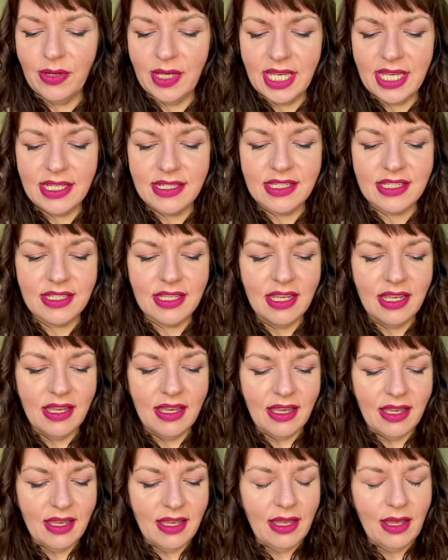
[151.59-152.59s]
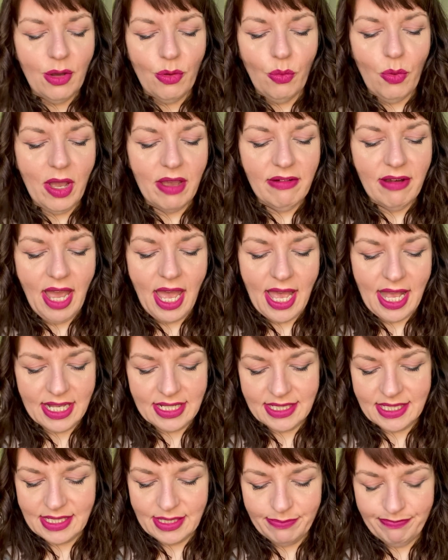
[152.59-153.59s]
it.
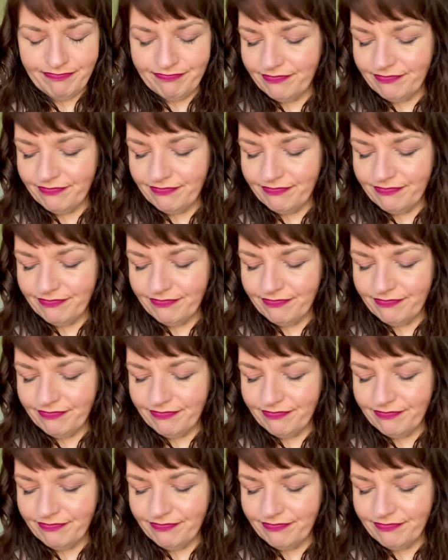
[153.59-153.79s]
Whereas